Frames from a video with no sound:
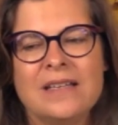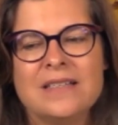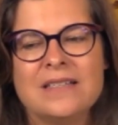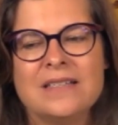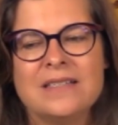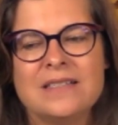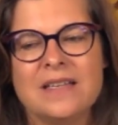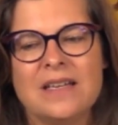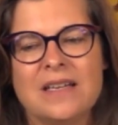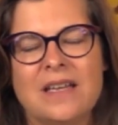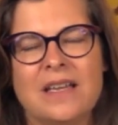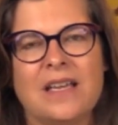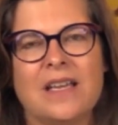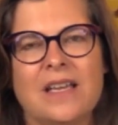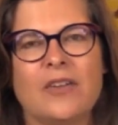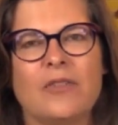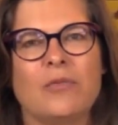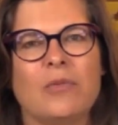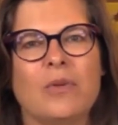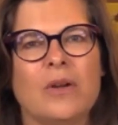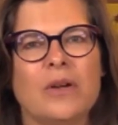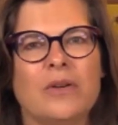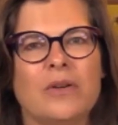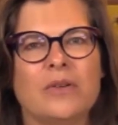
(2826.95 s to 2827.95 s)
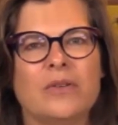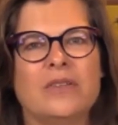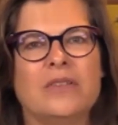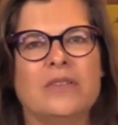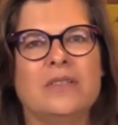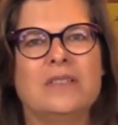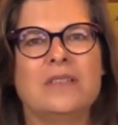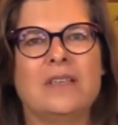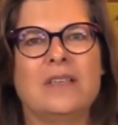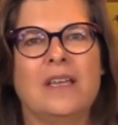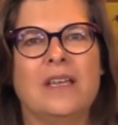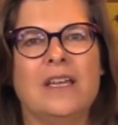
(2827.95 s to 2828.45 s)
sitting in
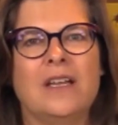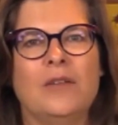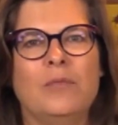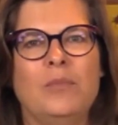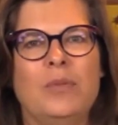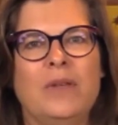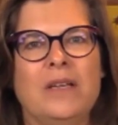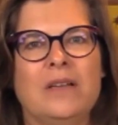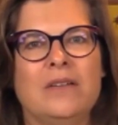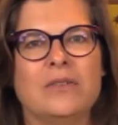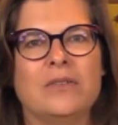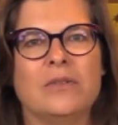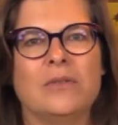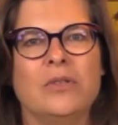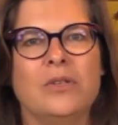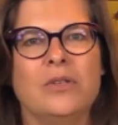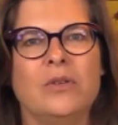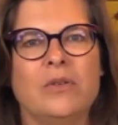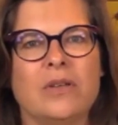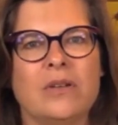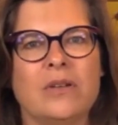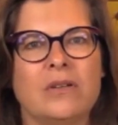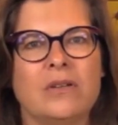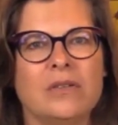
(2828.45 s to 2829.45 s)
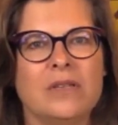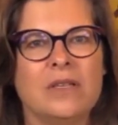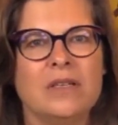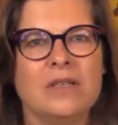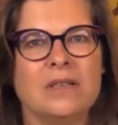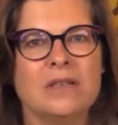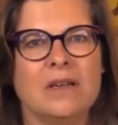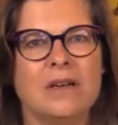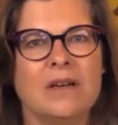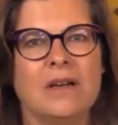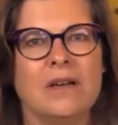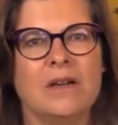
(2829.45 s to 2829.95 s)
rows and being told you can only
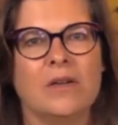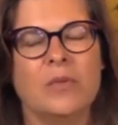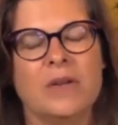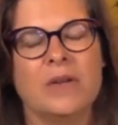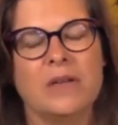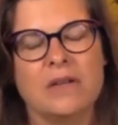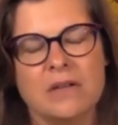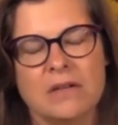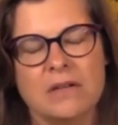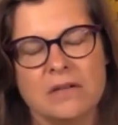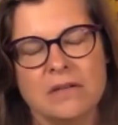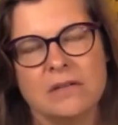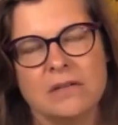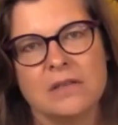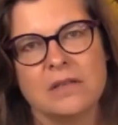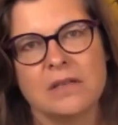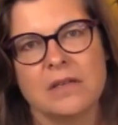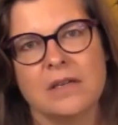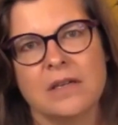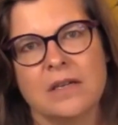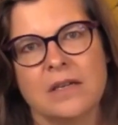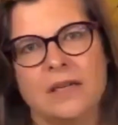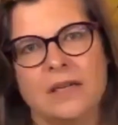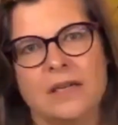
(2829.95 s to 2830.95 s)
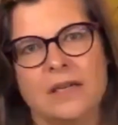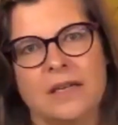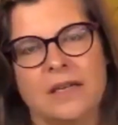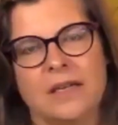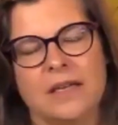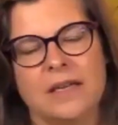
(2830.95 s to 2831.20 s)
talk when called on,